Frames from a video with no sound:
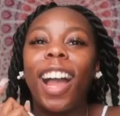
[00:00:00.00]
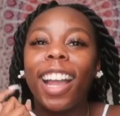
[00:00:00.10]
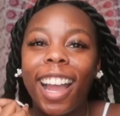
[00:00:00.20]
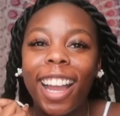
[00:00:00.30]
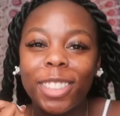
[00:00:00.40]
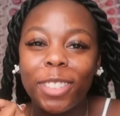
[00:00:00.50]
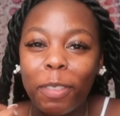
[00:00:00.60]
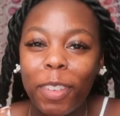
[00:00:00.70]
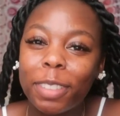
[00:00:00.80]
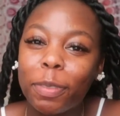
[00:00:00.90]
Hi guys, welcome
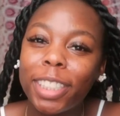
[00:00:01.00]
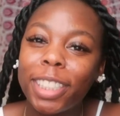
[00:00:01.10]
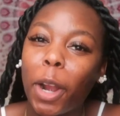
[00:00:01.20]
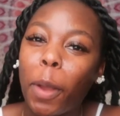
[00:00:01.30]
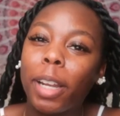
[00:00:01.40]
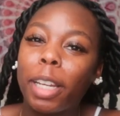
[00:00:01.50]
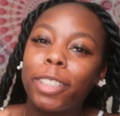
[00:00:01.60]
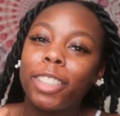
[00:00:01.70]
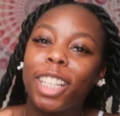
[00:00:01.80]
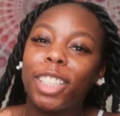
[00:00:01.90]
back to my channel. My name
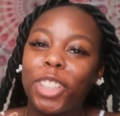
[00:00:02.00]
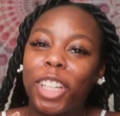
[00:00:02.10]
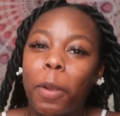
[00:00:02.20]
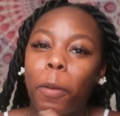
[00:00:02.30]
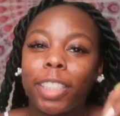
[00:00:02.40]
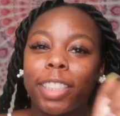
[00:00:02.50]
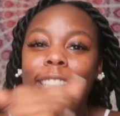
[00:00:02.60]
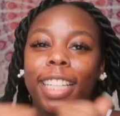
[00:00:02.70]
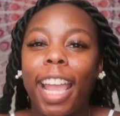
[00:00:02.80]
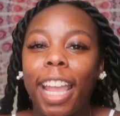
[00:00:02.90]
is Kendra and you're watching
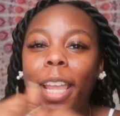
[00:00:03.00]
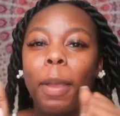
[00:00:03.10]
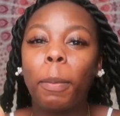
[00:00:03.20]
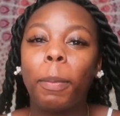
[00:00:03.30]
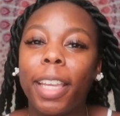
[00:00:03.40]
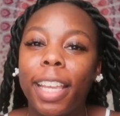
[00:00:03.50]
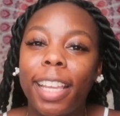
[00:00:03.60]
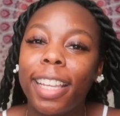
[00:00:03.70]
K P